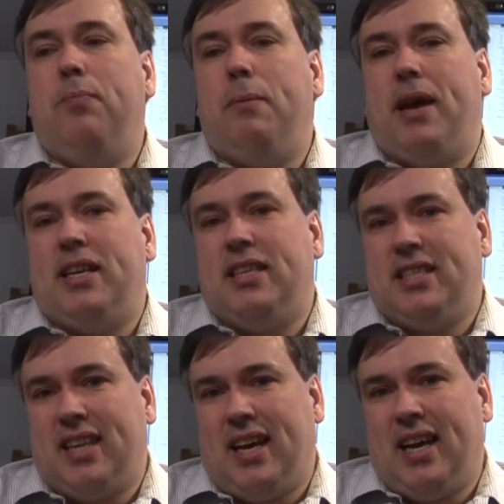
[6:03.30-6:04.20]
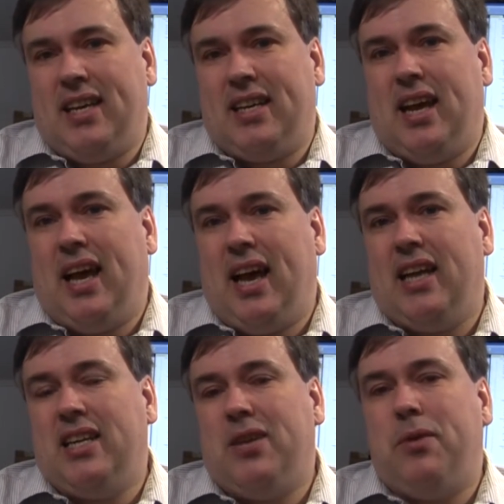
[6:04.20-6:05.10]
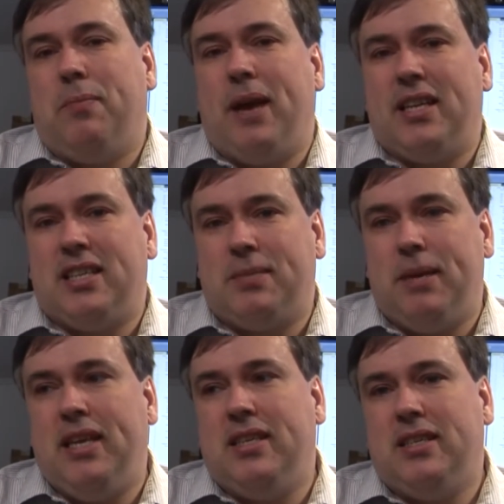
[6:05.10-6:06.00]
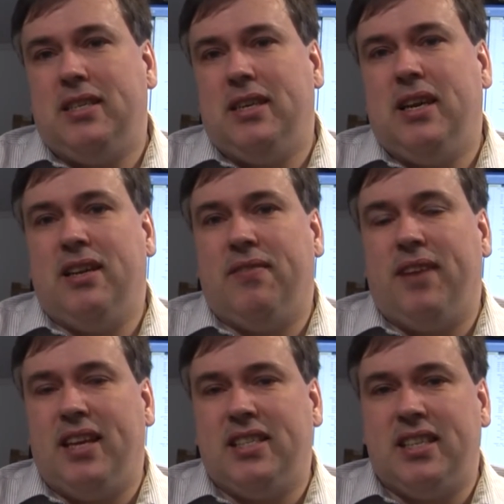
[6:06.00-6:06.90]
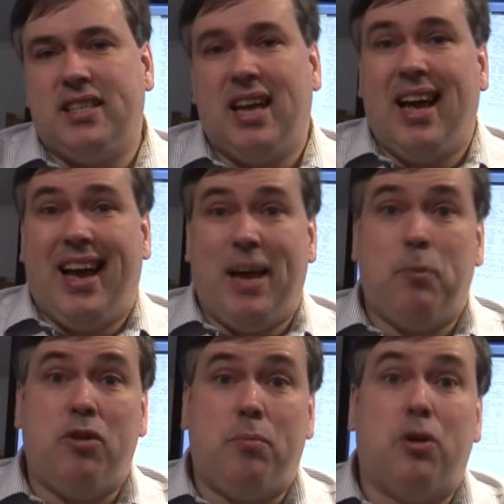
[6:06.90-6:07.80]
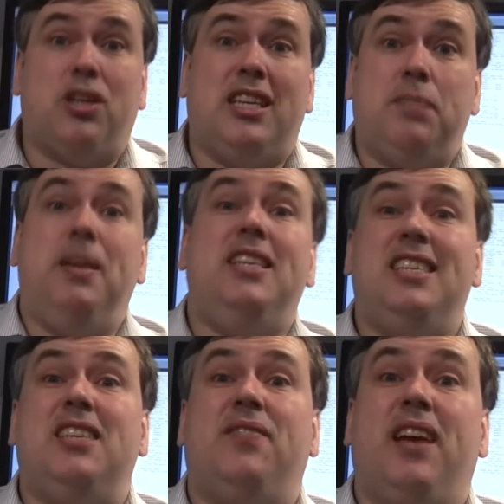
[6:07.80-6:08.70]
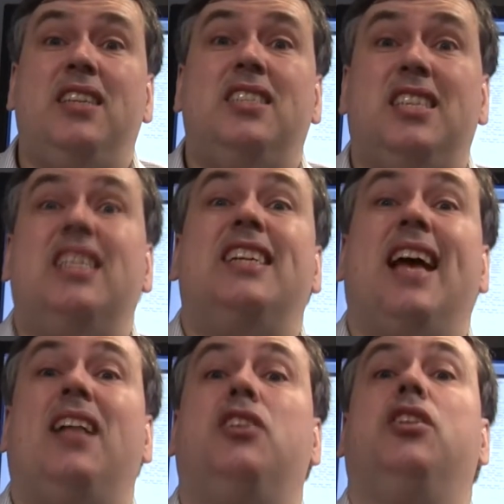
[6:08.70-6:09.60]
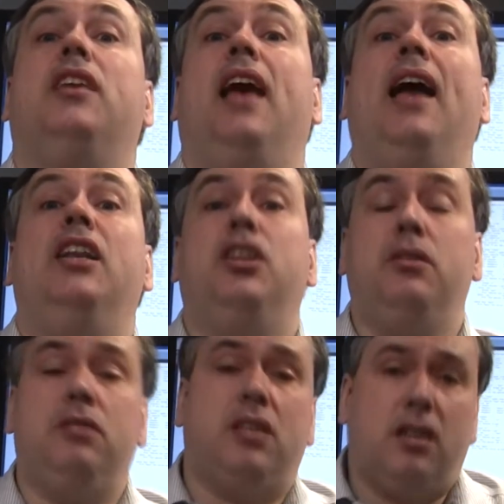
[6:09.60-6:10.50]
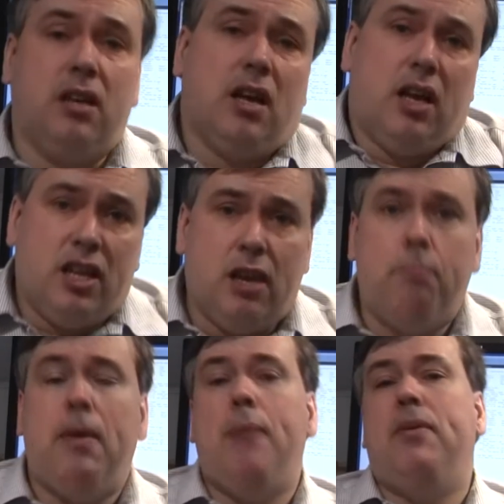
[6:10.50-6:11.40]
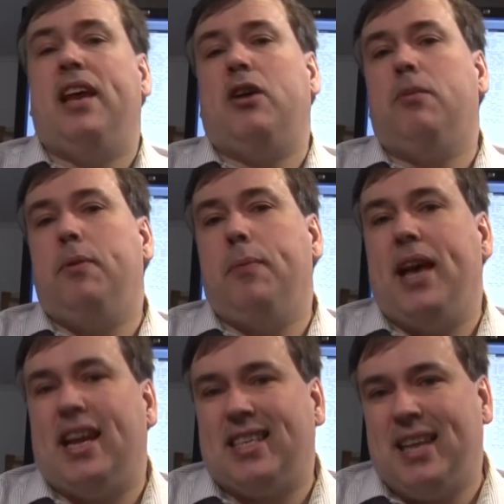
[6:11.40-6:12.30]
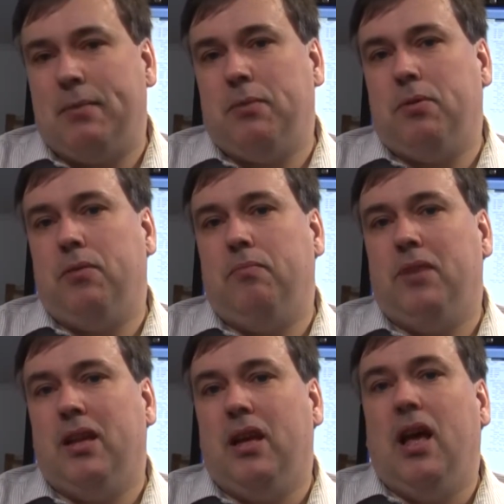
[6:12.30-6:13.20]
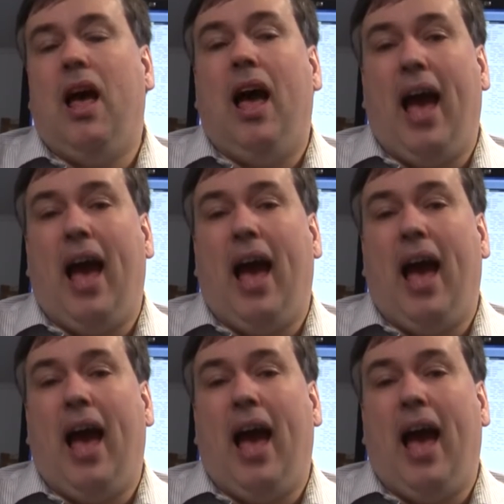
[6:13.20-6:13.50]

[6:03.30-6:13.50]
they could be better designed, and with better speech interfaces, and more importantly speech interfaces that are tailored to the end user, maybe that could be made acceptable.